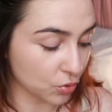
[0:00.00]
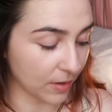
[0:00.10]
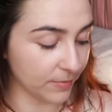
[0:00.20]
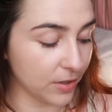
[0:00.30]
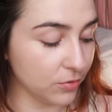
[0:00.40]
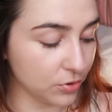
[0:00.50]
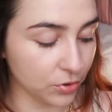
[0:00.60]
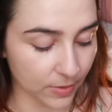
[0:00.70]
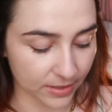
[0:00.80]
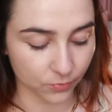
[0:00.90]
So I'm now going to
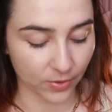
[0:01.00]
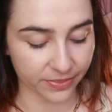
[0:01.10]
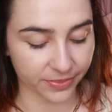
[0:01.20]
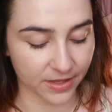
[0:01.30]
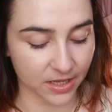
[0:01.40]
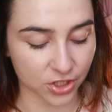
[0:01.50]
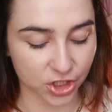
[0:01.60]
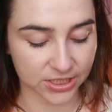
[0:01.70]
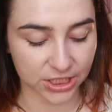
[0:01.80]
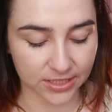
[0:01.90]
go in with the
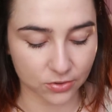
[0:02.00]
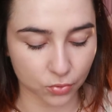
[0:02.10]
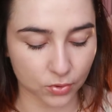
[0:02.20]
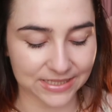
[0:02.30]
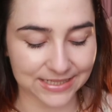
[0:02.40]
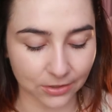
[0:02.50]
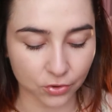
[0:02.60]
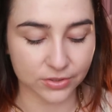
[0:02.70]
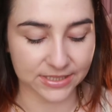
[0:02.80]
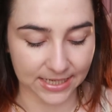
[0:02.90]
Shiseido
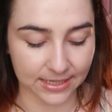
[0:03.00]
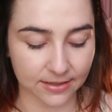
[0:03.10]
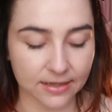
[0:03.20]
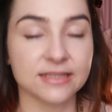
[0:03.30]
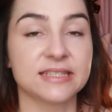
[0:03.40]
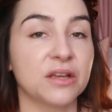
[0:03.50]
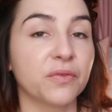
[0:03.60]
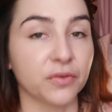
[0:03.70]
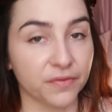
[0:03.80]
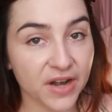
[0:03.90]
Synchro Skin
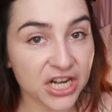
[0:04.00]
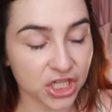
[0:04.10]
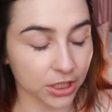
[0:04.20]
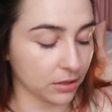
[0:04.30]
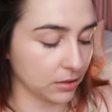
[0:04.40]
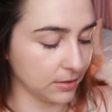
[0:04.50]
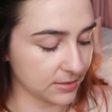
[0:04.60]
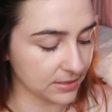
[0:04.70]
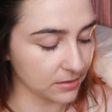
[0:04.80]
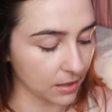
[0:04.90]
Self-Refreshing
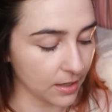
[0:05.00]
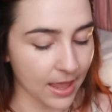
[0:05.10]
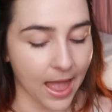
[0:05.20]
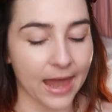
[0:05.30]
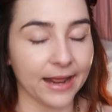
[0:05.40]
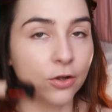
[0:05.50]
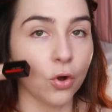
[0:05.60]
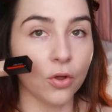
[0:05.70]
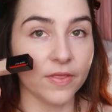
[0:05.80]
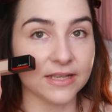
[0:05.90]
Concealer. And I
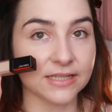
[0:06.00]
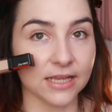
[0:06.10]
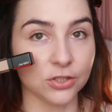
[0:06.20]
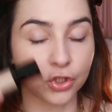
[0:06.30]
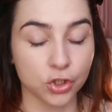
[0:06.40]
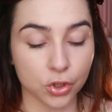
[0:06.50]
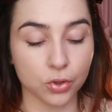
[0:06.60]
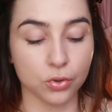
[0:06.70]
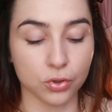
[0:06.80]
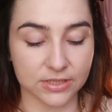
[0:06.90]
got this in
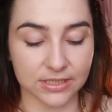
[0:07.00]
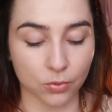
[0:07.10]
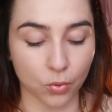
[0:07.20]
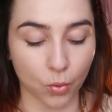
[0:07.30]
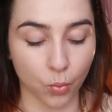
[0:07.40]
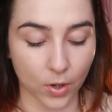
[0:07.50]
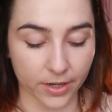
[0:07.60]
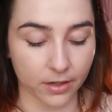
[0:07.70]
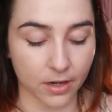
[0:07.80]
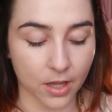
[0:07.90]

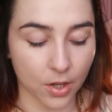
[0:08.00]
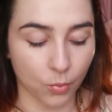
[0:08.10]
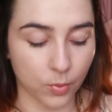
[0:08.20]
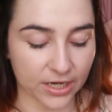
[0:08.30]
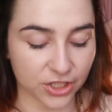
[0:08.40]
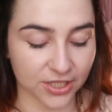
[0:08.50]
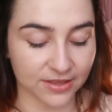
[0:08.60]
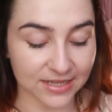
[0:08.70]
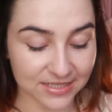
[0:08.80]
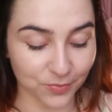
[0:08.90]
201, which
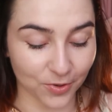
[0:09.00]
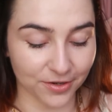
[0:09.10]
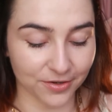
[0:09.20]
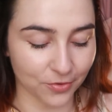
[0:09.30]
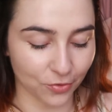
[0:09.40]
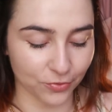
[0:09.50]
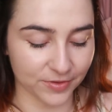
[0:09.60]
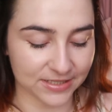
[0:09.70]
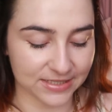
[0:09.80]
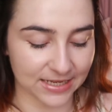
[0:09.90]
this one on
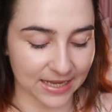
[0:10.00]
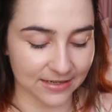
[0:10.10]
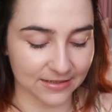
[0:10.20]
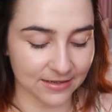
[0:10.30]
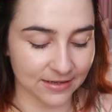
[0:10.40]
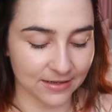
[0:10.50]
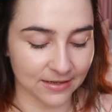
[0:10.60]
the skin